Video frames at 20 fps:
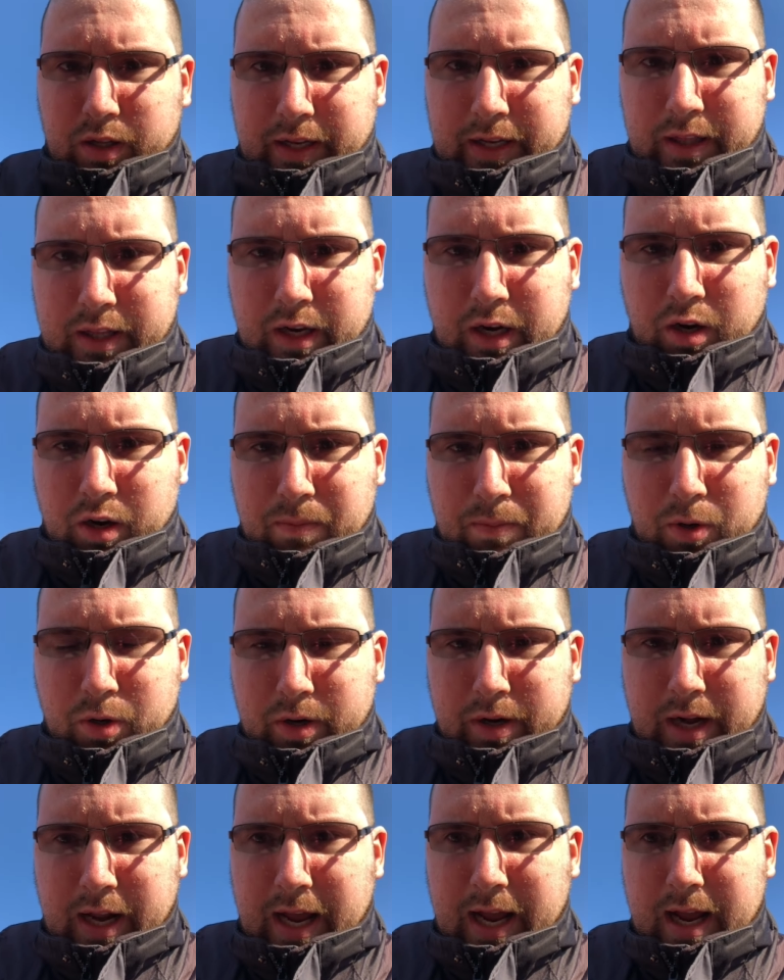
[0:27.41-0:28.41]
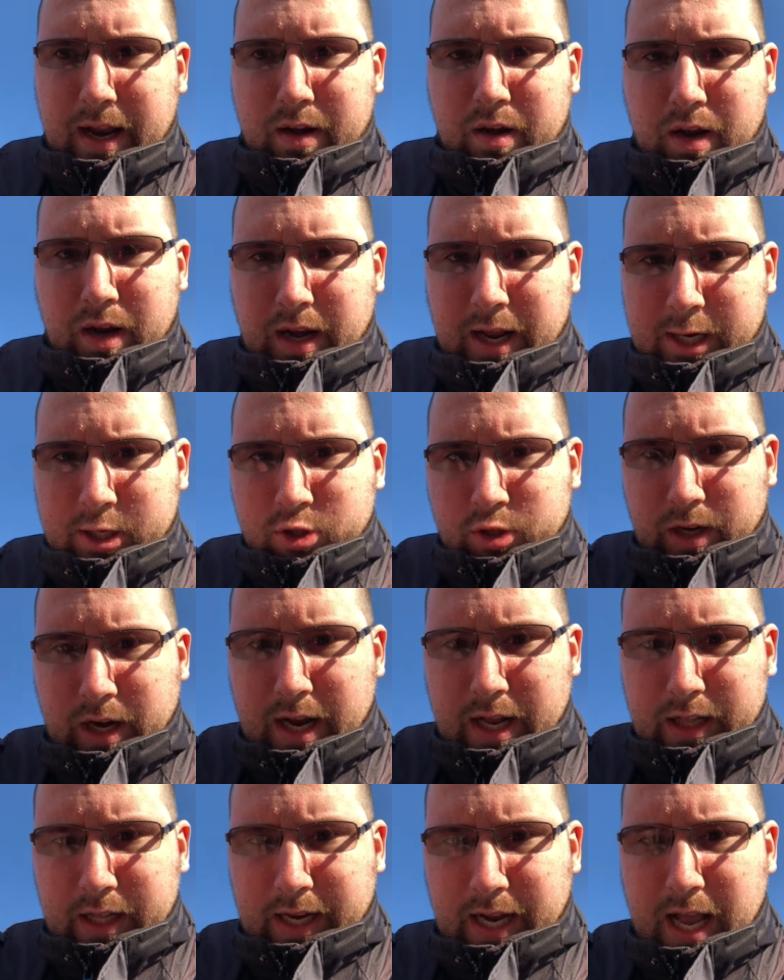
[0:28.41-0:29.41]
Like the armor it actually
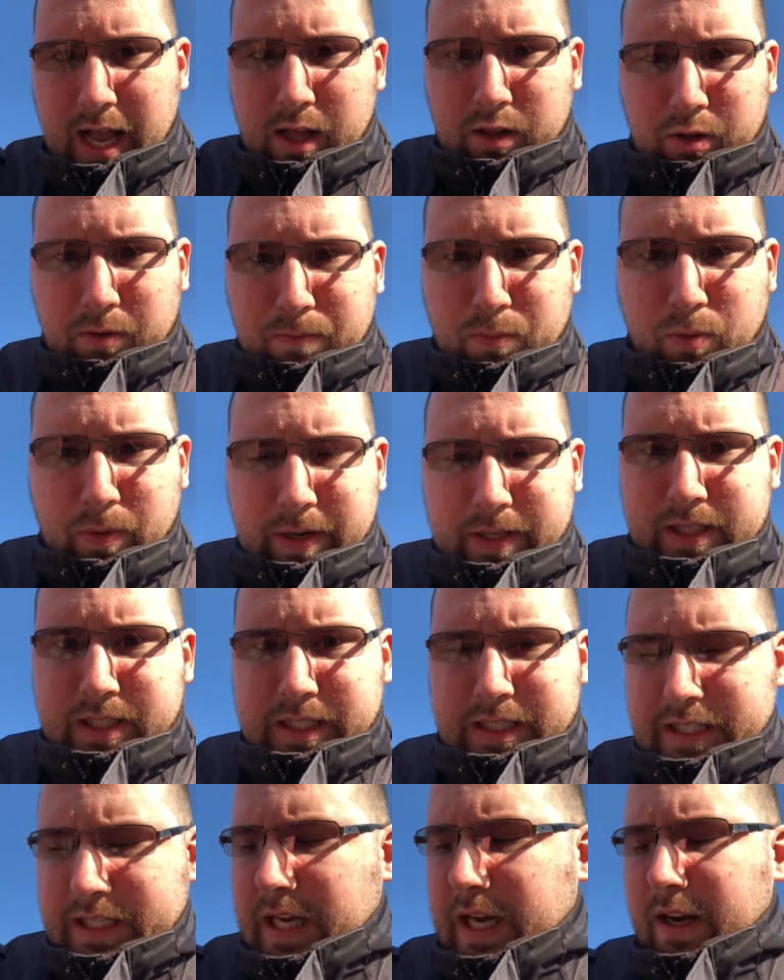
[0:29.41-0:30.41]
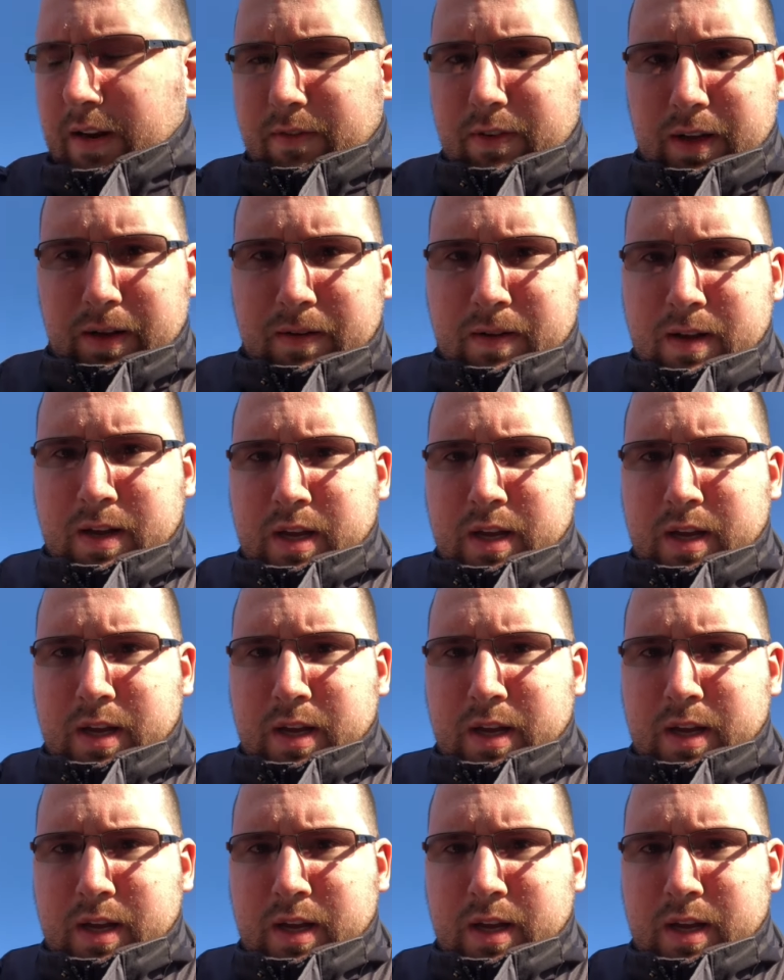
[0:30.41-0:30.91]
had like hollow points inside of it,